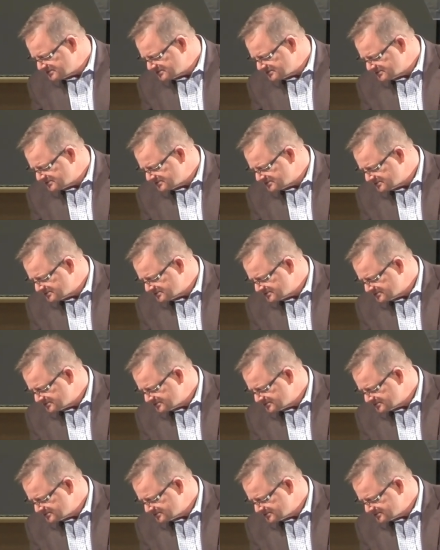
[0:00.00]

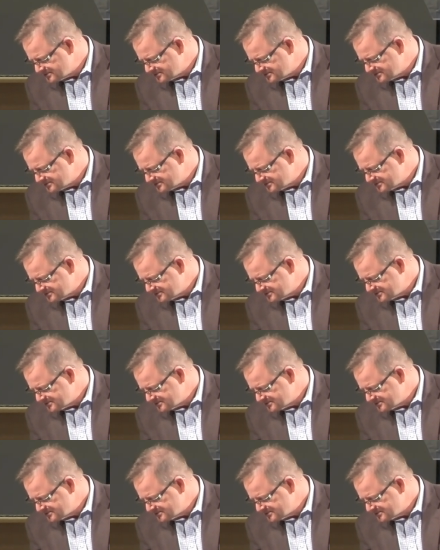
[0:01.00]
(silence)